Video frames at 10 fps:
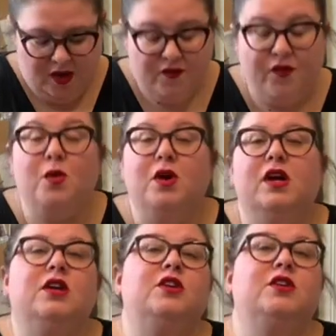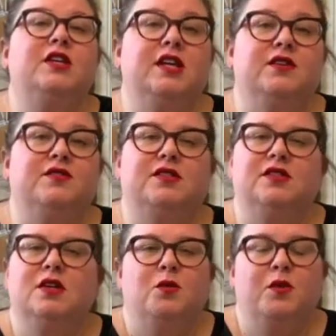Four, your gifts.
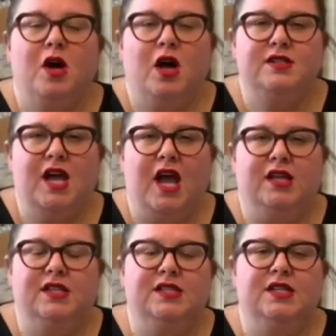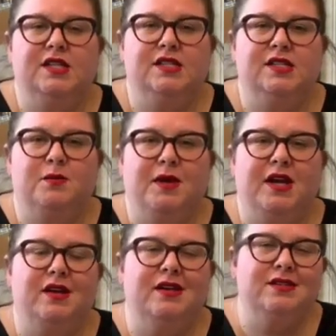We're all talented in some
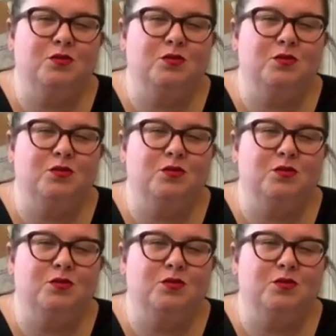areas.